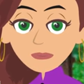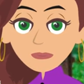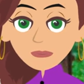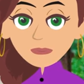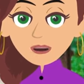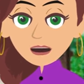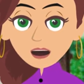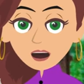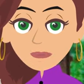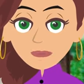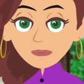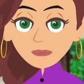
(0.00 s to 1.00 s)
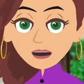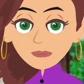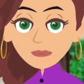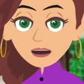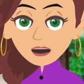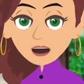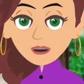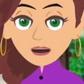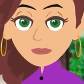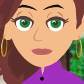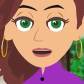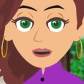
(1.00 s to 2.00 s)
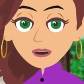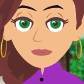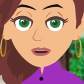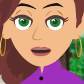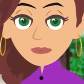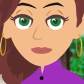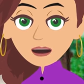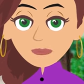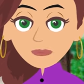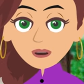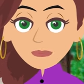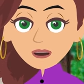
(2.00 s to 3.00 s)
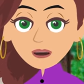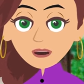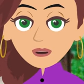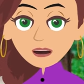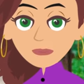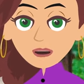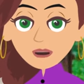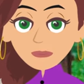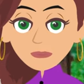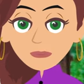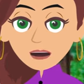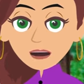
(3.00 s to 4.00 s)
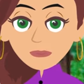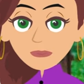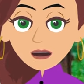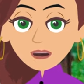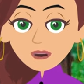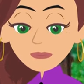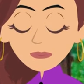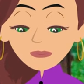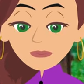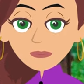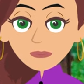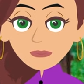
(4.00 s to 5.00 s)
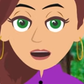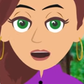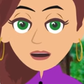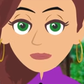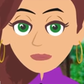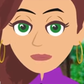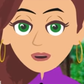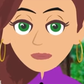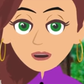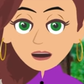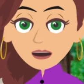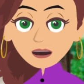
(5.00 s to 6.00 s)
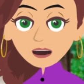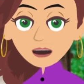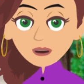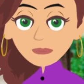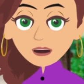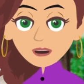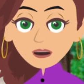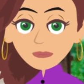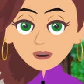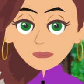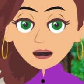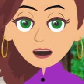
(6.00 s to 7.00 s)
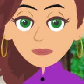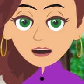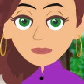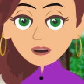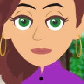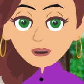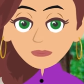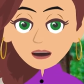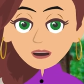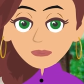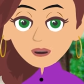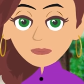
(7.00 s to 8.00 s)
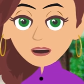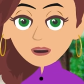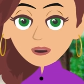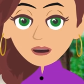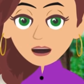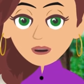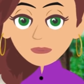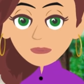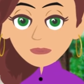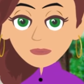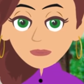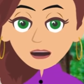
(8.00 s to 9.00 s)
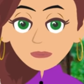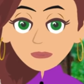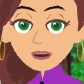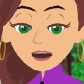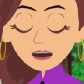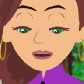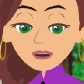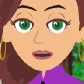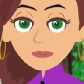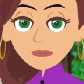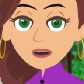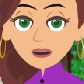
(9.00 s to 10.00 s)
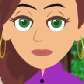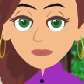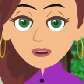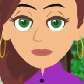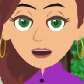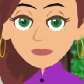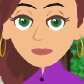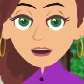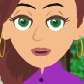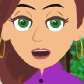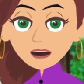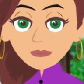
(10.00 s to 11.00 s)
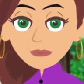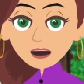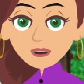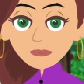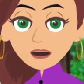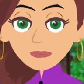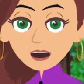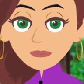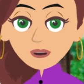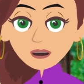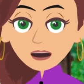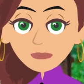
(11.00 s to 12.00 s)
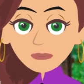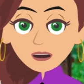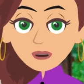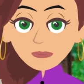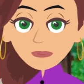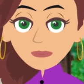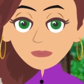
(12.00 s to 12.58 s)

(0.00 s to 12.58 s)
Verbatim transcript: So then a series of things like that just began happening. Weird things. Things disappearing in setup that never have disappeared before. And Esther knows that it's because she walked into a situation,